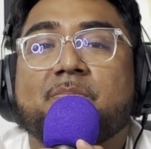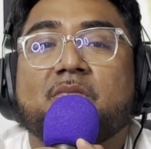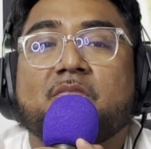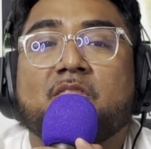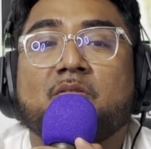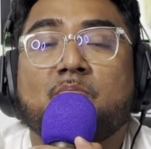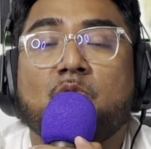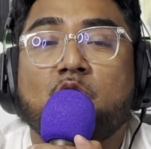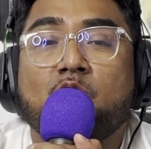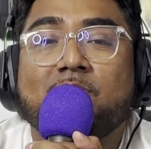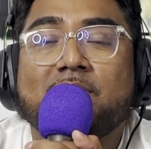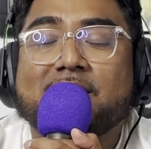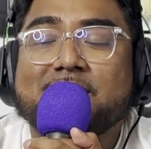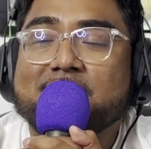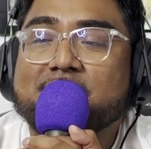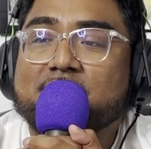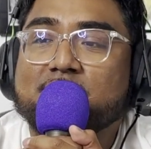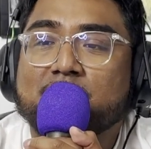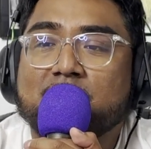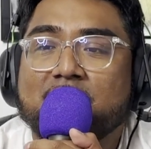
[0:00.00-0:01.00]
the more
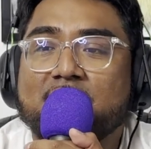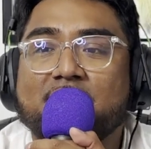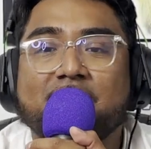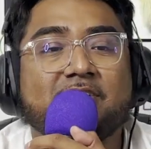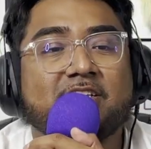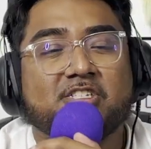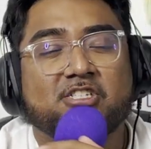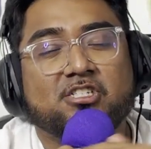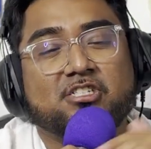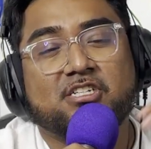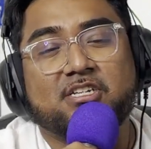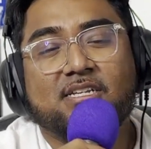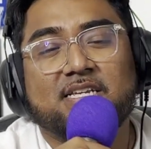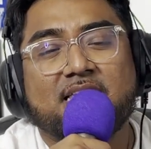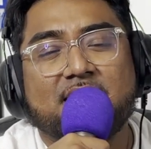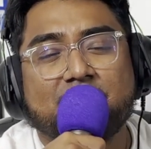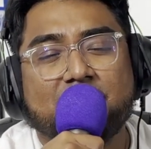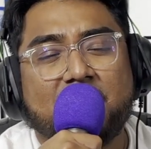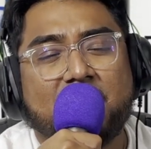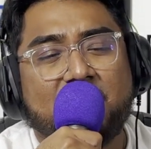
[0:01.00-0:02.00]
reason to believe he's just going to
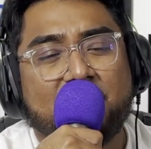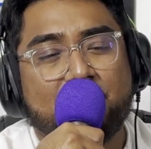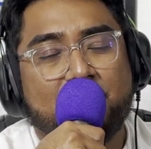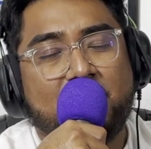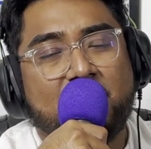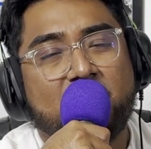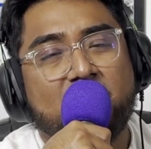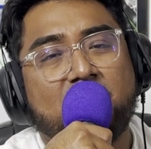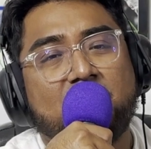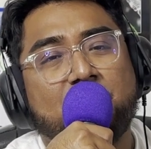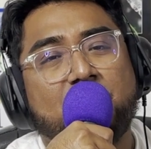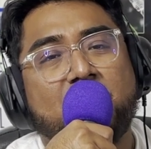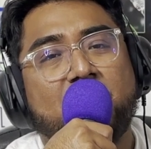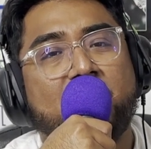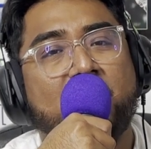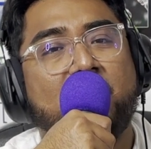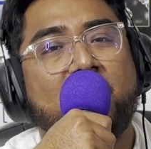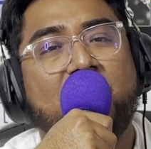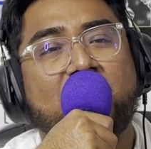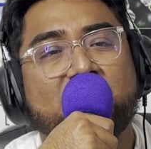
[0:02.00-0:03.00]
keep getting better and
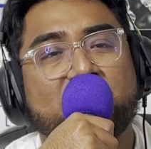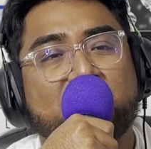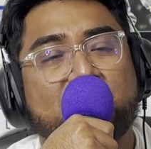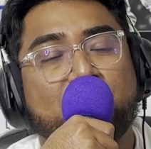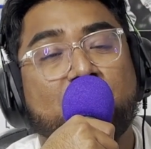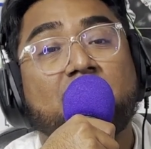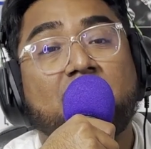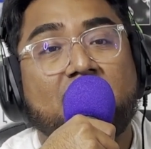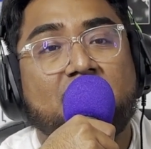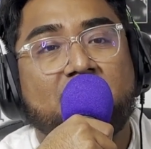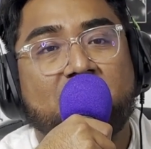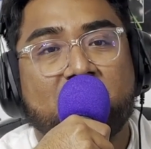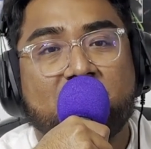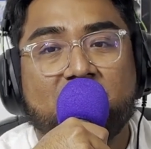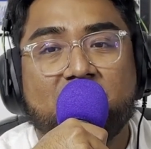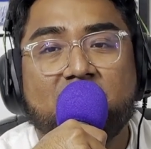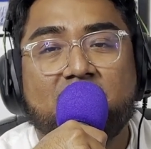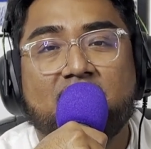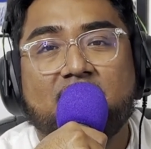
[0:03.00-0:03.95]
better as a player,